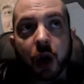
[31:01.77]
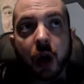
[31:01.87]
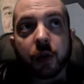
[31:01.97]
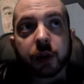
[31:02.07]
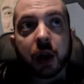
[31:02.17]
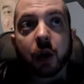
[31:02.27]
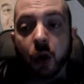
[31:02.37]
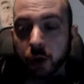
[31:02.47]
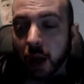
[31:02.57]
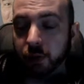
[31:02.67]
after
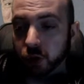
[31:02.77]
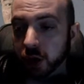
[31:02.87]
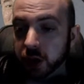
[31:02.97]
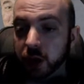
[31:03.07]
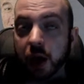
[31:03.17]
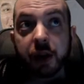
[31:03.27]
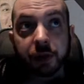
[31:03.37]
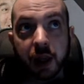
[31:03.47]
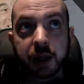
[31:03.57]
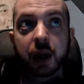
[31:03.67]
lockdown restrictions are
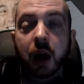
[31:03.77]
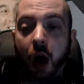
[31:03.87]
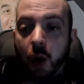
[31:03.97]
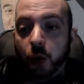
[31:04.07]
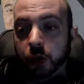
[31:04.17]
lifted, I want to